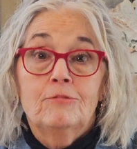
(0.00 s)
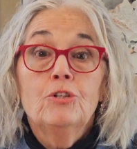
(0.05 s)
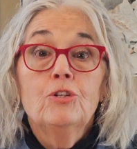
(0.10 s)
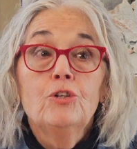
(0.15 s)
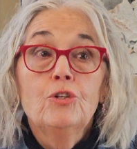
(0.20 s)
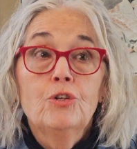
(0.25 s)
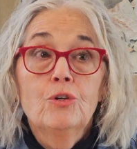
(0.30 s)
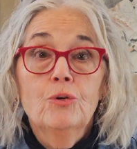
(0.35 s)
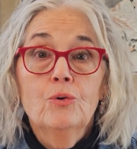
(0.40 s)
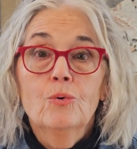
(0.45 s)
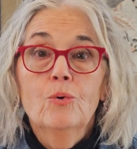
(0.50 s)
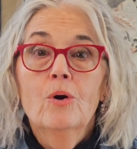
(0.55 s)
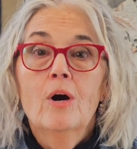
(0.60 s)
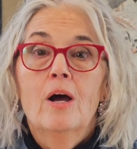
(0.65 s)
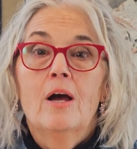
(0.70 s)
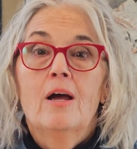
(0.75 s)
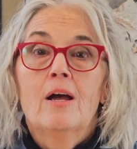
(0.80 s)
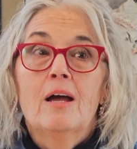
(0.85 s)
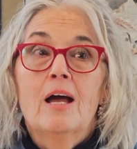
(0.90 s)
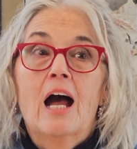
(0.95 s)

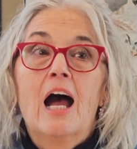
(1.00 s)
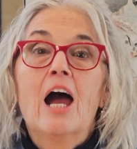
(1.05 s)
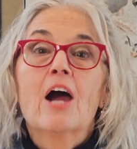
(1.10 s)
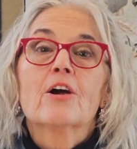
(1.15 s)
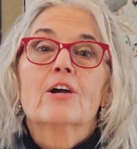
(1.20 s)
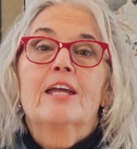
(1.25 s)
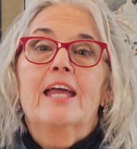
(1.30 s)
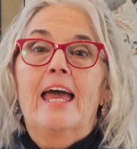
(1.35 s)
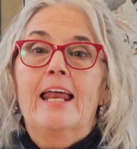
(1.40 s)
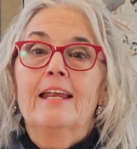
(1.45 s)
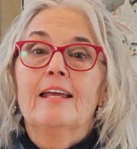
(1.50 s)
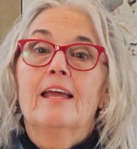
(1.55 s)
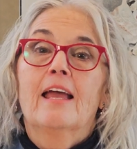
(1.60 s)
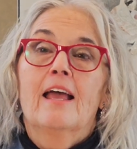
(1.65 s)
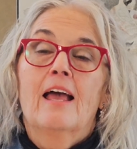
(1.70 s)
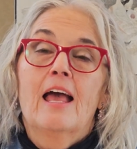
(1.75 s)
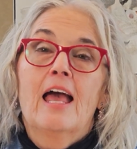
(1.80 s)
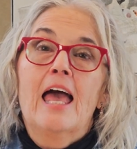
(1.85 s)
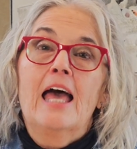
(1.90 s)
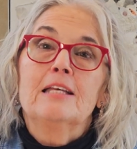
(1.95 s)
you are getting
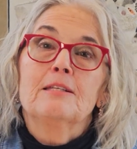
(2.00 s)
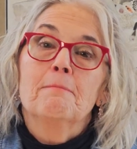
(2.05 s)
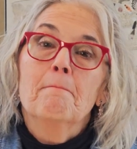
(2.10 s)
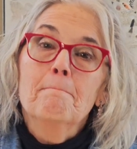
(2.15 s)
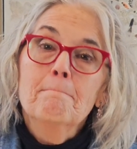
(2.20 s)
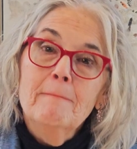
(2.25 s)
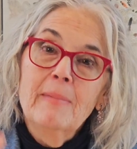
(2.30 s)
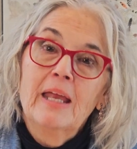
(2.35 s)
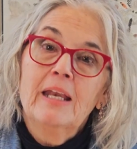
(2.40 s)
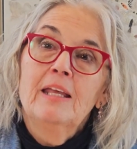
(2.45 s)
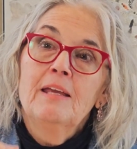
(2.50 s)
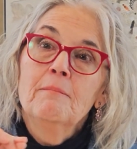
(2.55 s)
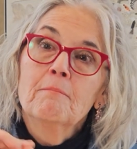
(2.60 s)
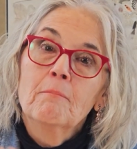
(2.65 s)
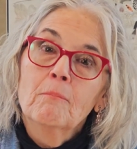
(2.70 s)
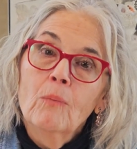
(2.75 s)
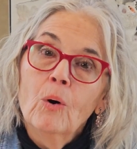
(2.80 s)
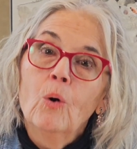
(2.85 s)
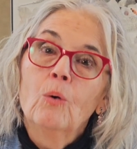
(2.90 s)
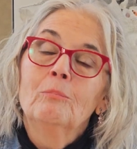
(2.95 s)
as many
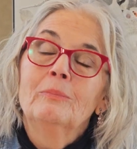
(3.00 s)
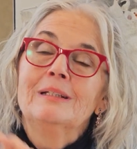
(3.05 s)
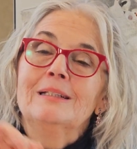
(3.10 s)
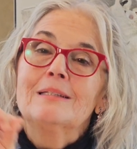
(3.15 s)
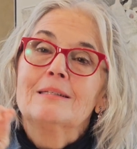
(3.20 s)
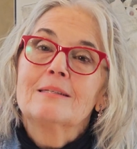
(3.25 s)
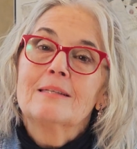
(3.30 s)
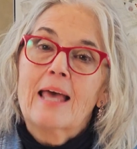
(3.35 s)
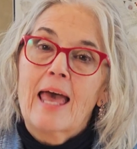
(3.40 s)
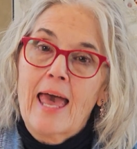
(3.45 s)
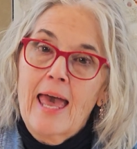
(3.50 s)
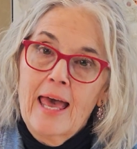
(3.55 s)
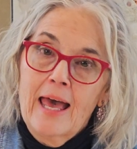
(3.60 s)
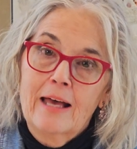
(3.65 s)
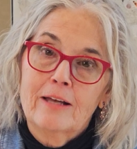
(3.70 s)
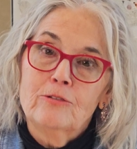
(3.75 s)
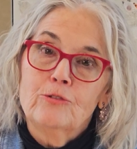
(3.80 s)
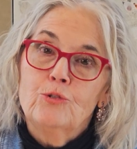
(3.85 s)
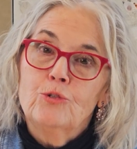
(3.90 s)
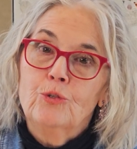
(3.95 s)
moments
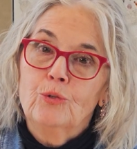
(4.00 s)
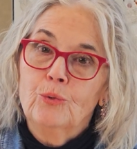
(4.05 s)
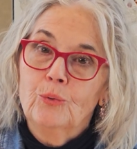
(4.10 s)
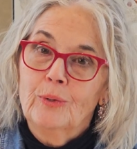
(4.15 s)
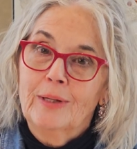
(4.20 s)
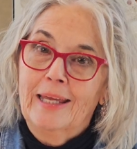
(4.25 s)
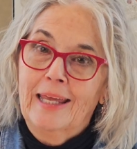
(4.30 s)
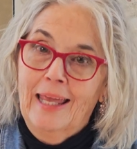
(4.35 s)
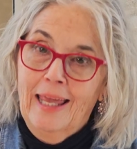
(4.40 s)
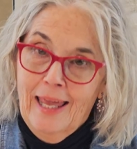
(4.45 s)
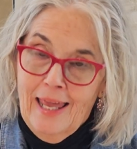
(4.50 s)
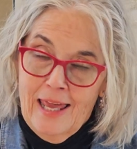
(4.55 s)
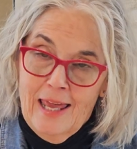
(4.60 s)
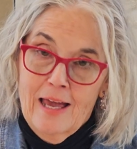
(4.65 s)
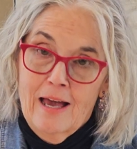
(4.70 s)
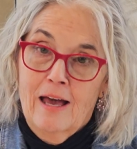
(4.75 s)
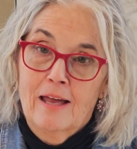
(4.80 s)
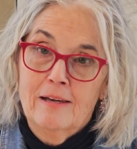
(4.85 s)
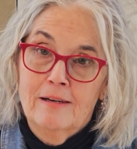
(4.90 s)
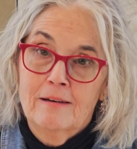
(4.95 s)
as you
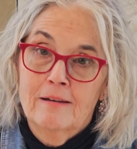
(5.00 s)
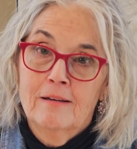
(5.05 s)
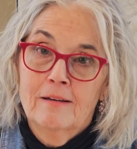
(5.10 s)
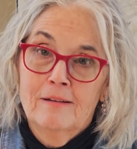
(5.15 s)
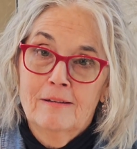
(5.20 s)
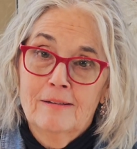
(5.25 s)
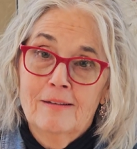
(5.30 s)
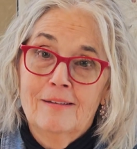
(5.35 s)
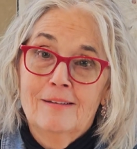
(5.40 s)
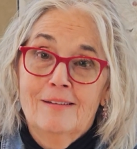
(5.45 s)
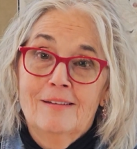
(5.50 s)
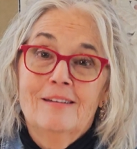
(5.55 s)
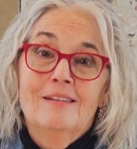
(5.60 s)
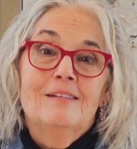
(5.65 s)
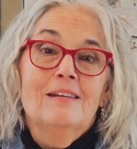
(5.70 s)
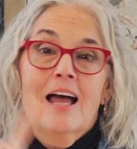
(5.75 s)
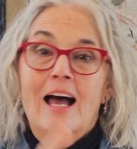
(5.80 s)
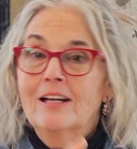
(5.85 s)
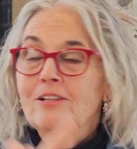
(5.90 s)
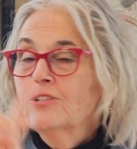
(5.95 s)
can.
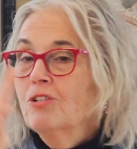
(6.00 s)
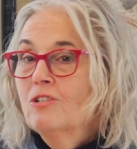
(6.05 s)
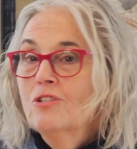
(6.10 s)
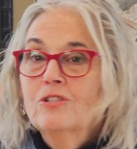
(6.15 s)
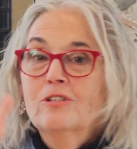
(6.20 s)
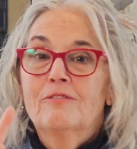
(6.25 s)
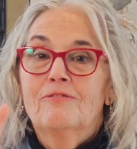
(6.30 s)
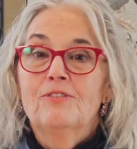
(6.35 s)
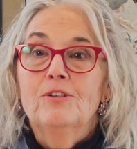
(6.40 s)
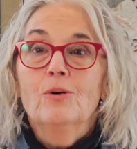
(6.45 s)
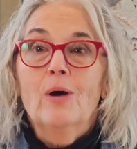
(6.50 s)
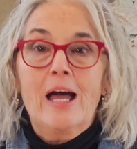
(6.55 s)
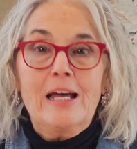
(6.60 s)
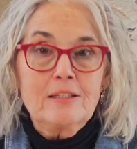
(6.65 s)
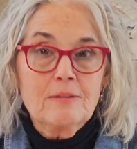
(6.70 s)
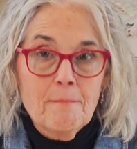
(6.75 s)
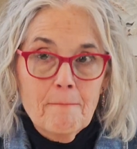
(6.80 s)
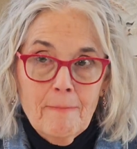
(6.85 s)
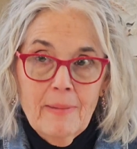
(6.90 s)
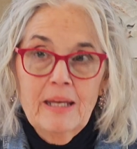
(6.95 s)
Not just a few,
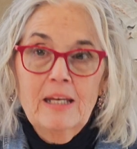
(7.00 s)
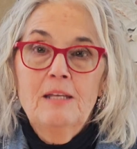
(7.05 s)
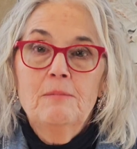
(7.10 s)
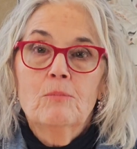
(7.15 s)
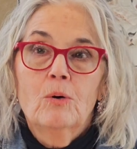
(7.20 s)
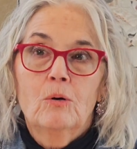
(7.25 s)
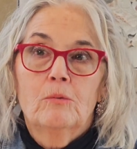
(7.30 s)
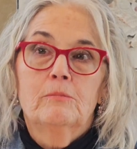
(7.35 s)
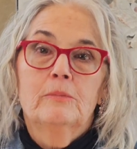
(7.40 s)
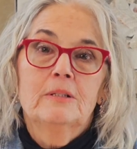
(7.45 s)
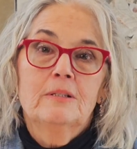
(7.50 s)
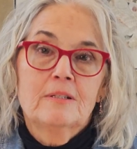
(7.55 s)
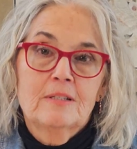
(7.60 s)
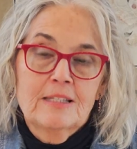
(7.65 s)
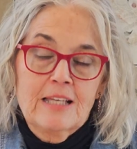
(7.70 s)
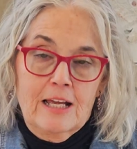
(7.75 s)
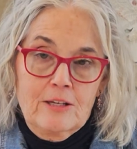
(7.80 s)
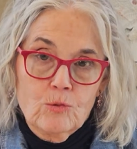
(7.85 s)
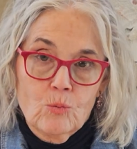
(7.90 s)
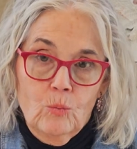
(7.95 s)
as many
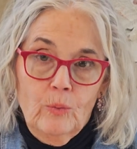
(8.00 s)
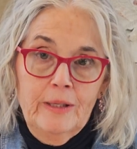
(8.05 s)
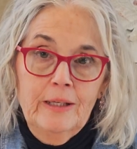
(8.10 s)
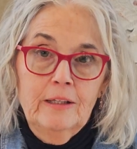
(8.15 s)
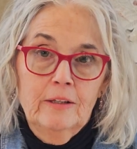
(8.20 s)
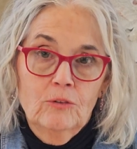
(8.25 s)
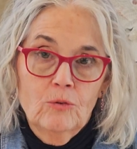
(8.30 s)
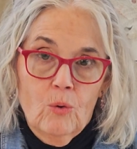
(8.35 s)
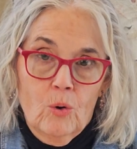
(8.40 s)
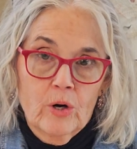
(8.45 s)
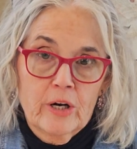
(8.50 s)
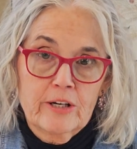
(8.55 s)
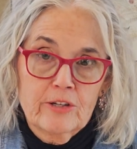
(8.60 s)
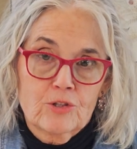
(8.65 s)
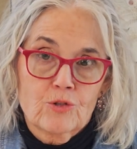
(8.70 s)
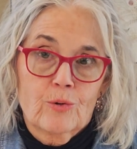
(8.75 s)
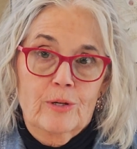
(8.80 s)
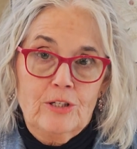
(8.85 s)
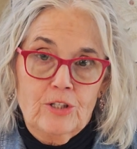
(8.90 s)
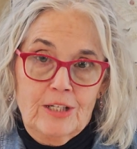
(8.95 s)
moments as we can
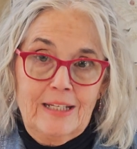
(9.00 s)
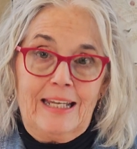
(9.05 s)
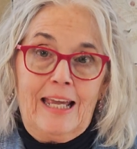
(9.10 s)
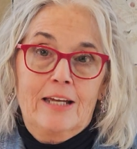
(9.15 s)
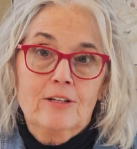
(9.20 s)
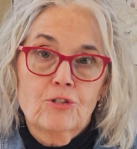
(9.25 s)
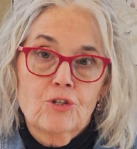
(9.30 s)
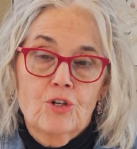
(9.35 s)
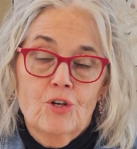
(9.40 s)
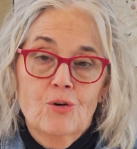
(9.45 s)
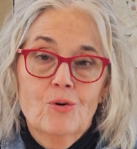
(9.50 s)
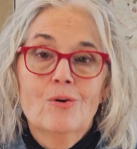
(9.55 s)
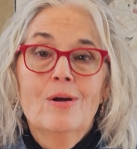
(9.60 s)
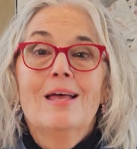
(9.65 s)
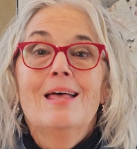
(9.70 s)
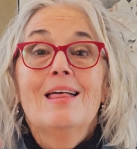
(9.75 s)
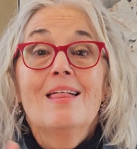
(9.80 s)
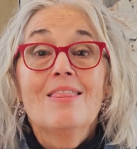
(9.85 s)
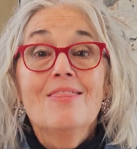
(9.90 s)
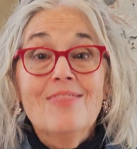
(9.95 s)
orchestrate to get you.
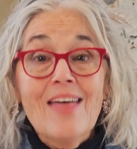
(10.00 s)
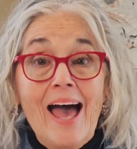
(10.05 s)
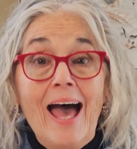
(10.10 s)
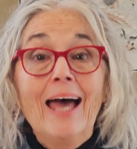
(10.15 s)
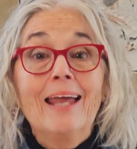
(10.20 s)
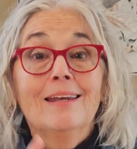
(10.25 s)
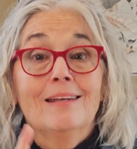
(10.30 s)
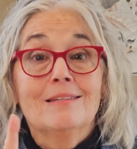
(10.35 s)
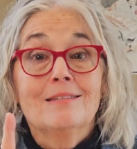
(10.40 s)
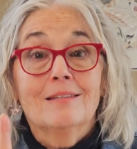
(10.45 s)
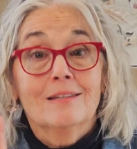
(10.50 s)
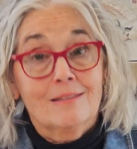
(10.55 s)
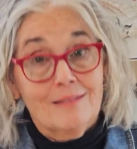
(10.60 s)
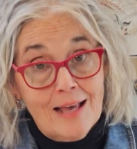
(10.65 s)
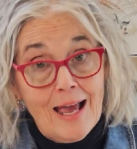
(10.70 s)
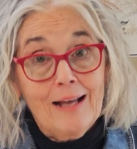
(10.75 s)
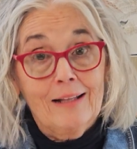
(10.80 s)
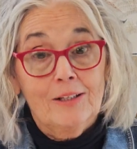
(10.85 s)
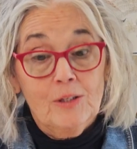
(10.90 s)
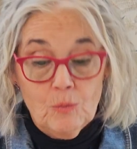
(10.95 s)
That is
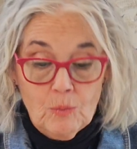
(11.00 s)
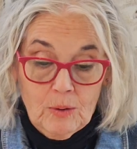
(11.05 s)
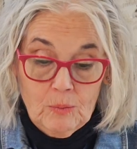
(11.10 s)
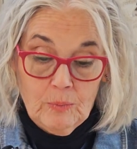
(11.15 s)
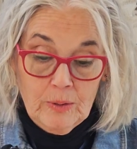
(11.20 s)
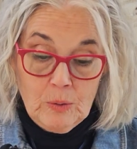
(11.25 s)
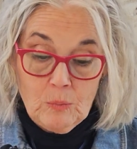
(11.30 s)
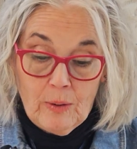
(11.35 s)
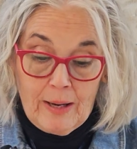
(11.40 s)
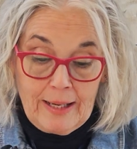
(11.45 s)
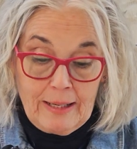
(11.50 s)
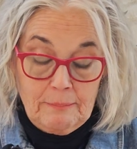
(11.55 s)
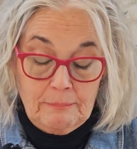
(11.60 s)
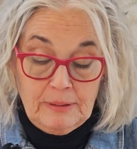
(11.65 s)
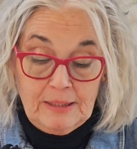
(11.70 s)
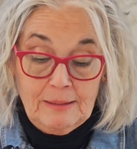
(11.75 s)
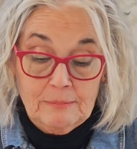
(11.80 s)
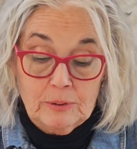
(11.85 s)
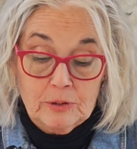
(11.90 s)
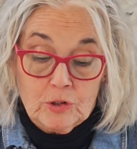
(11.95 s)
exactly what we want to
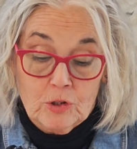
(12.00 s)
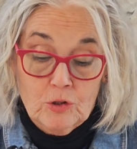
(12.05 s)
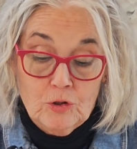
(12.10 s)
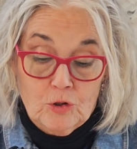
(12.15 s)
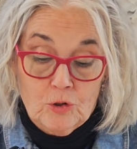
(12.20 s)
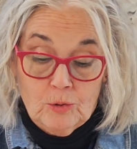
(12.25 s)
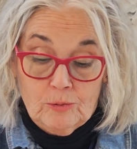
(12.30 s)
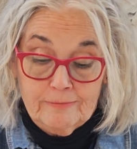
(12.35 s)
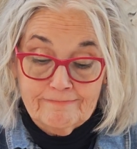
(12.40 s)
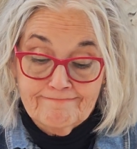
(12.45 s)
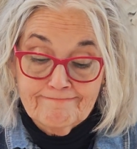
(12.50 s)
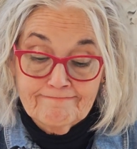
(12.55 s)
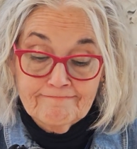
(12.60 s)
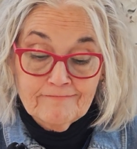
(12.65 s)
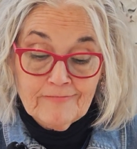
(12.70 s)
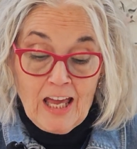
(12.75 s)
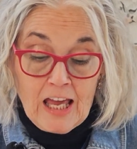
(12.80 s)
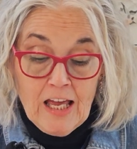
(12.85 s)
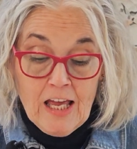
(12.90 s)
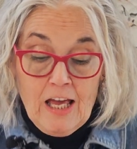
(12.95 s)
be able to do.
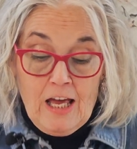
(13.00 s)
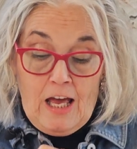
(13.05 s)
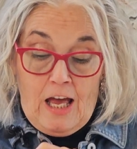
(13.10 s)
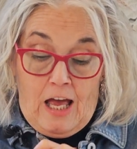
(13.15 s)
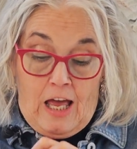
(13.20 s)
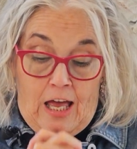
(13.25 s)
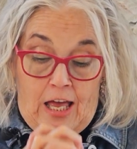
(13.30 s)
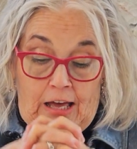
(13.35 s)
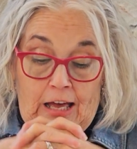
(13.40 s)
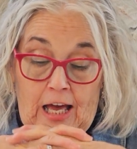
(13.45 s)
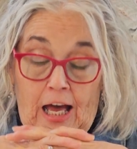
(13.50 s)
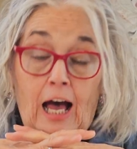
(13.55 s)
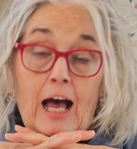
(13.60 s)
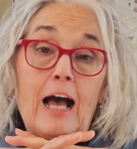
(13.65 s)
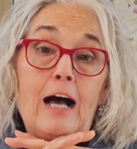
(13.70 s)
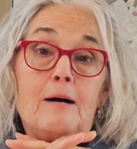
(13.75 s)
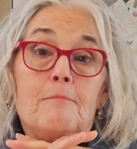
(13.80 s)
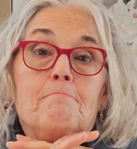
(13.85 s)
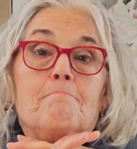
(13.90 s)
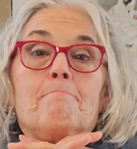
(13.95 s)

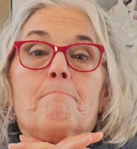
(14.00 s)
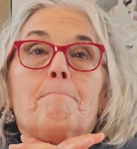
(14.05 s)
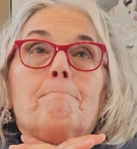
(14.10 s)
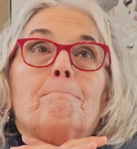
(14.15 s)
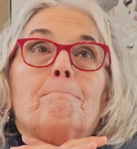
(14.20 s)
What